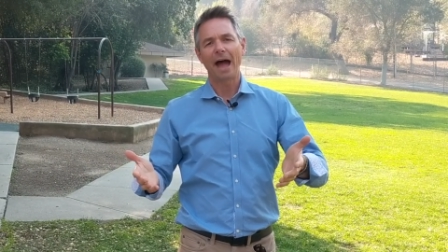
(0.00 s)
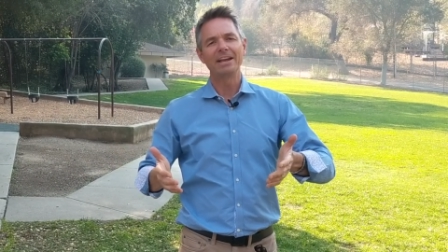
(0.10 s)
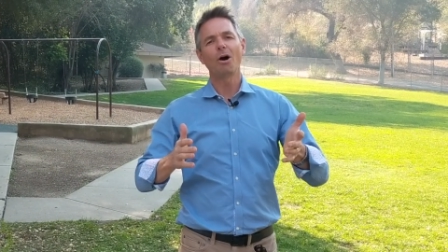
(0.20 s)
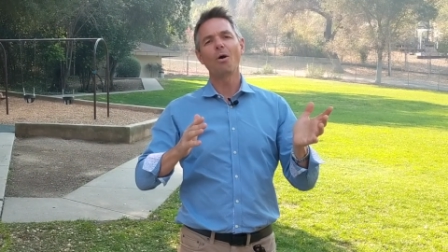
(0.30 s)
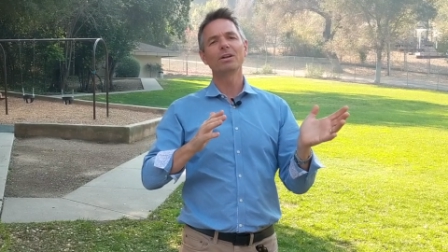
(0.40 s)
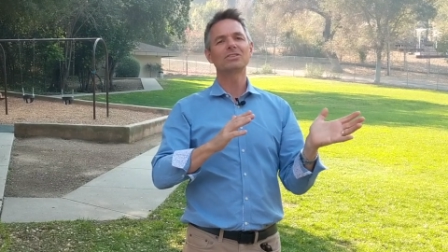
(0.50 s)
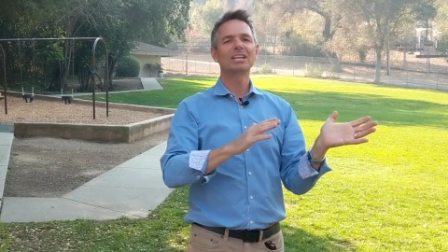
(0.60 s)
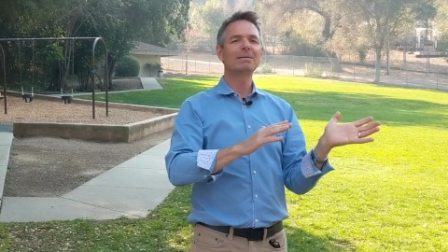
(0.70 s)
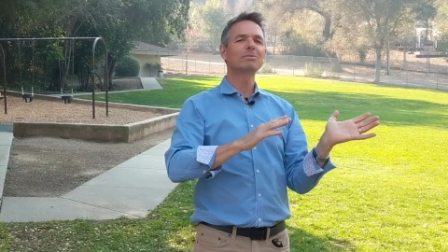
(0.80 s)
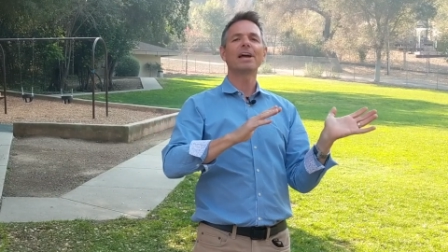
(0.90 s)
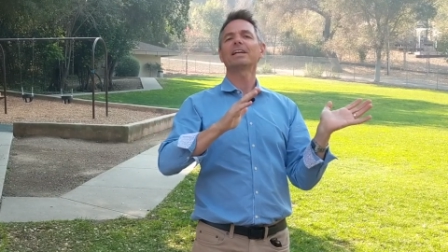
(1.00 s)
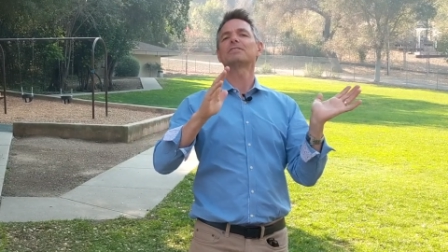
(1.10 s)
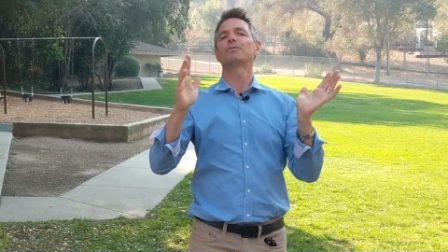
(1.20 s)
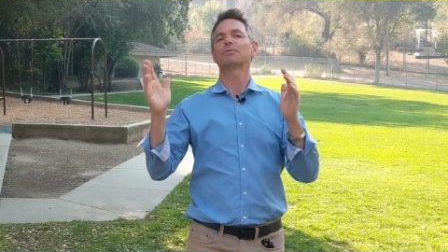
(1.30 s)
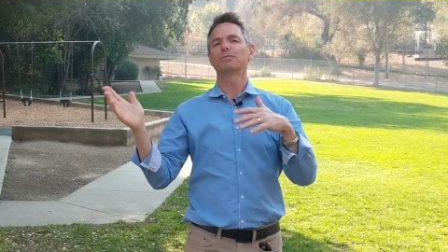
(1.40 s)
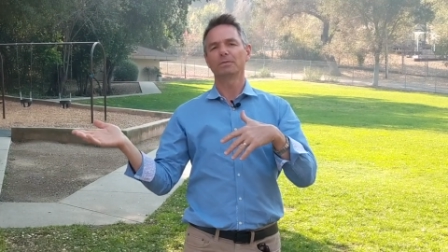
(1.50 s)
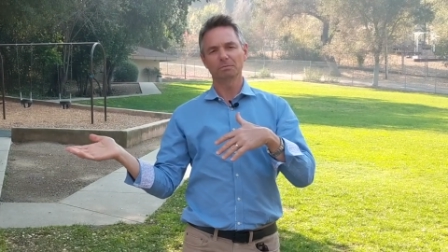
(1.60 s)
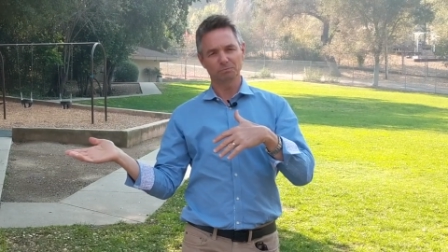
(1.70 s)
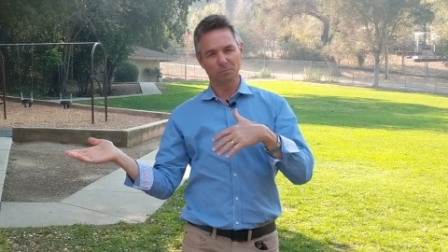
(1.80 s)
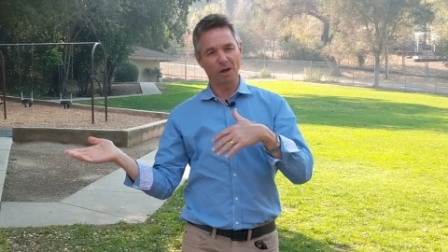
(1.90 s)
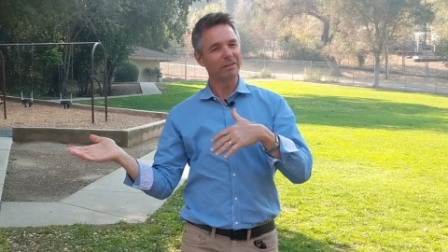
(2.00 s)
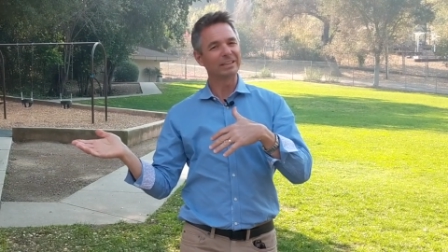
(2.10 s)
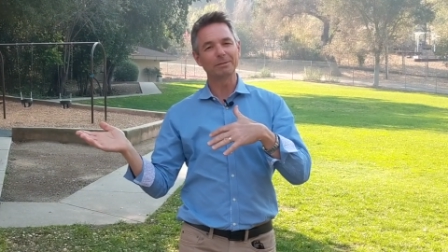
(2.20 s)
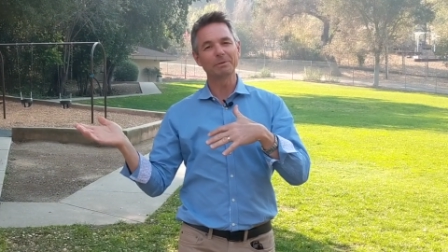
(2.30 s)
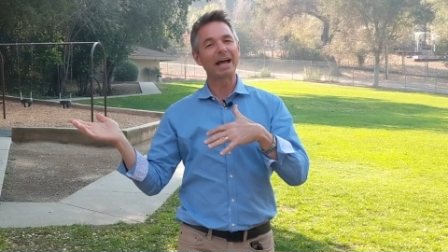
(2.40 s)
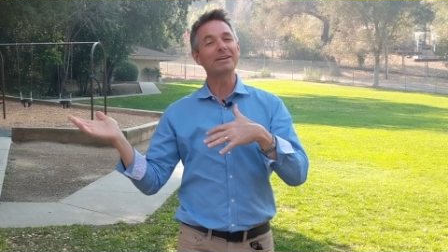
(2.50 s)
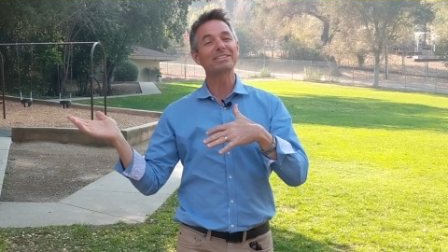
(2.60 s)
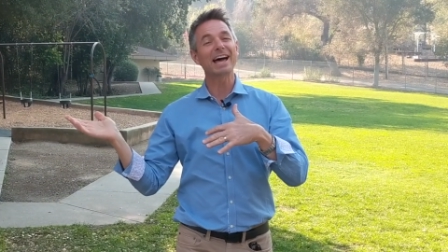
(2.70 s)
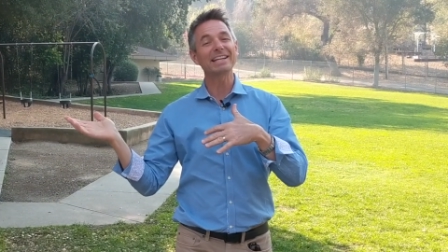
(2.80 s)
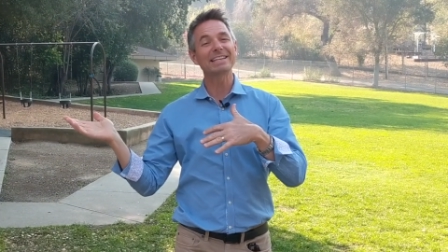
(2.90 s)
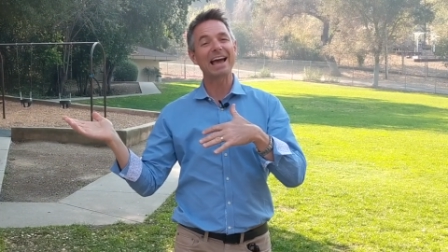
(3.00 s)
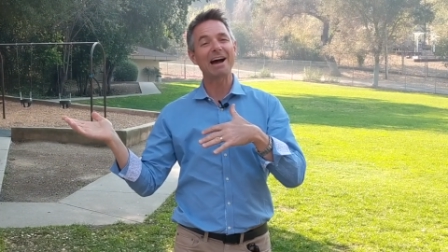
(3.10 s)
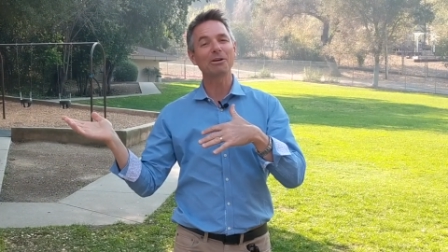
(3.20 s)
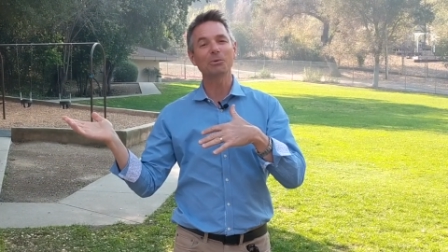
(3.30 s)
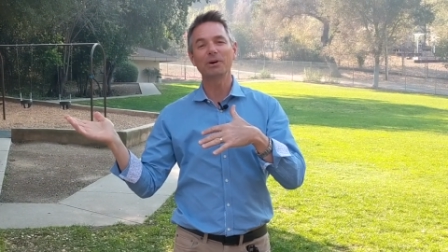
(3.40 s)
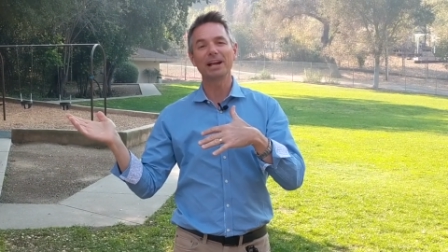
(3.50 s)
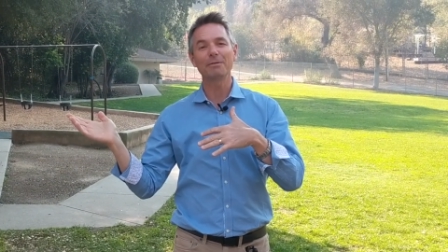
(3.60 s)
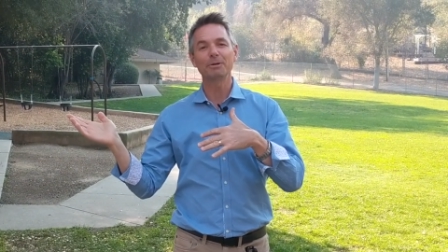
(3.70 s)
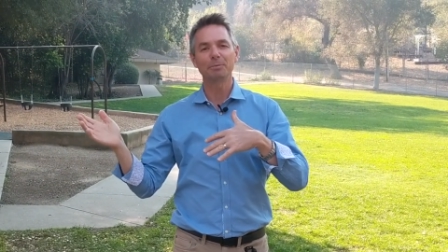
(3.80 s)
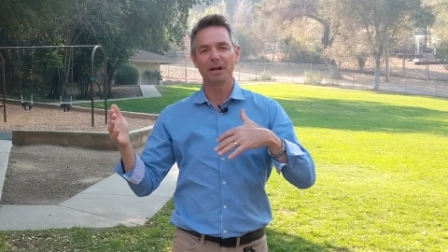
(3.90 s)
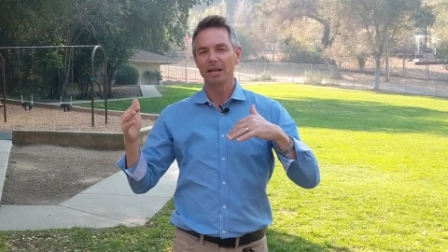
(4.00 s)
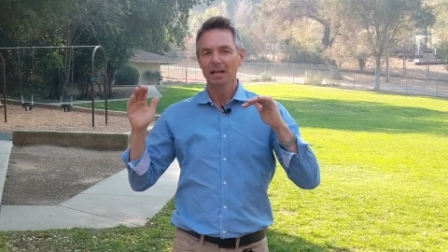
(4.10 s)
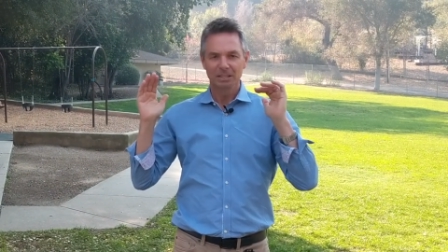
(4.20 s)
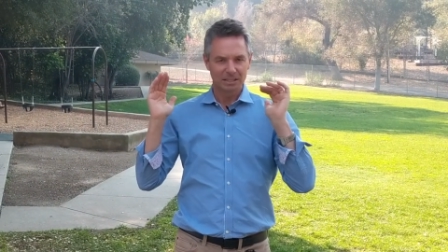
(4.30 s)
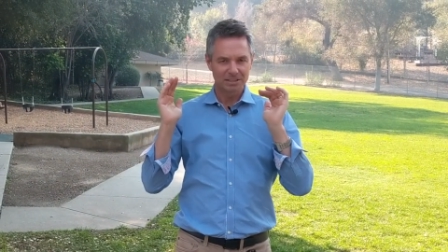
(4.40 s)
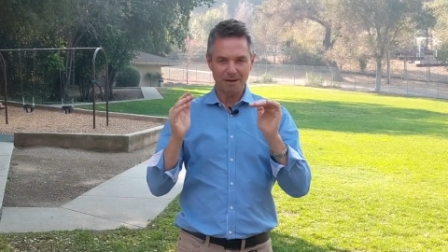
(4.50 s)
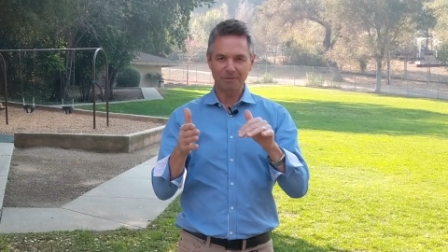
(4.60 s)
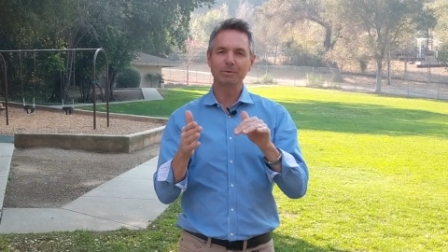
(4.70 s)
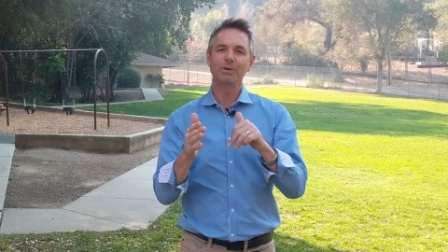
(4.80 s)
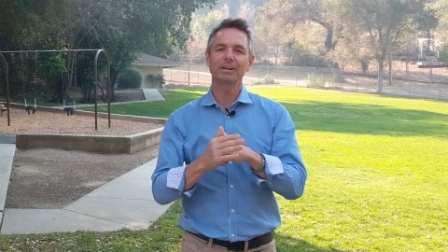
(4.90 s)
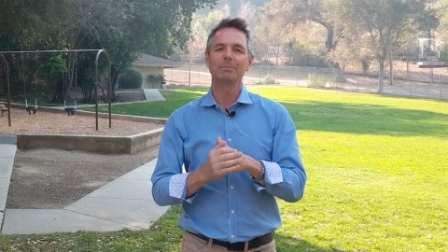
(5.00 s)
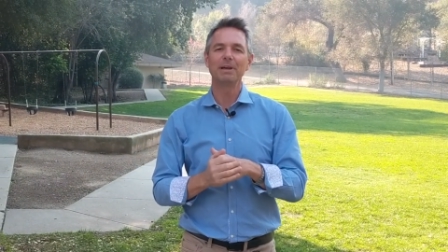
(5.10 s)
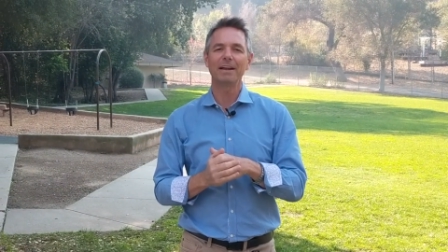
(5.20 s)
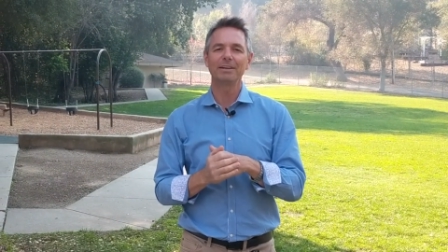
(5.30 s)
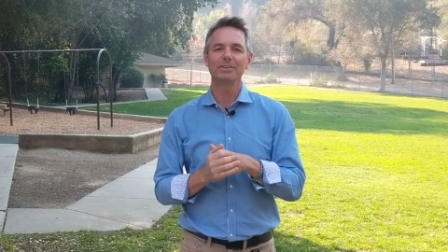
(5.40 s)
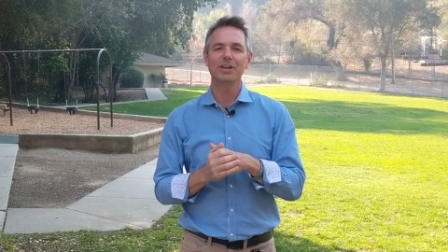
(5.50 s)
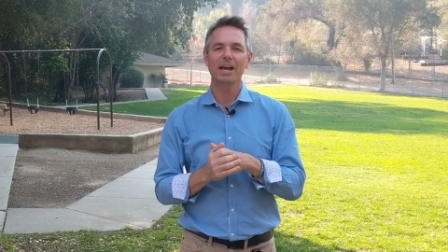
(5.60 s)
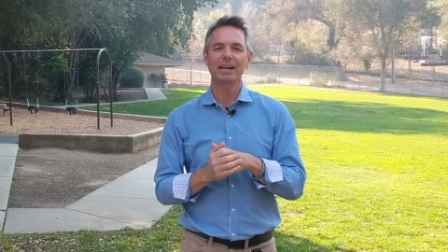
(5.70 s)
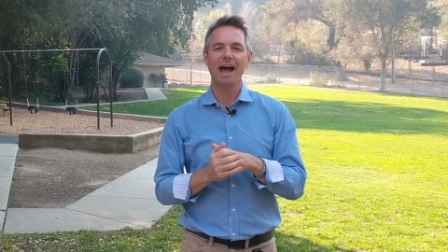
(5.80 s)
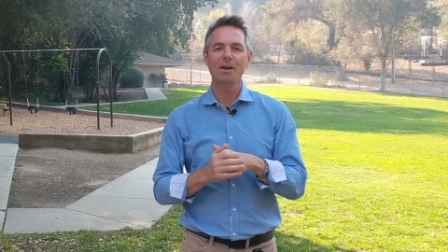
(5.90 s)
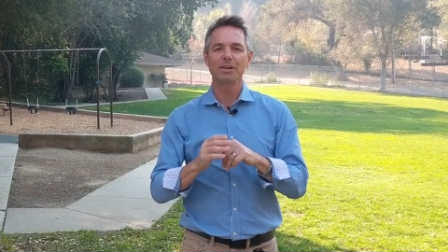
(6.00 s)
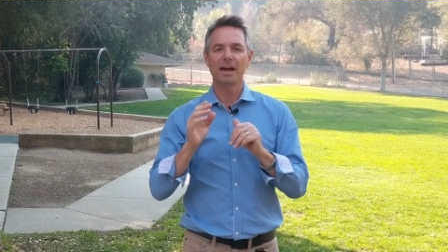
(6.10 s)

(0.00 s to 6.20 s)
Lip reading: I know it seems like it's a little bit outside of town or whatever, but you definitely want to come down here and check it out.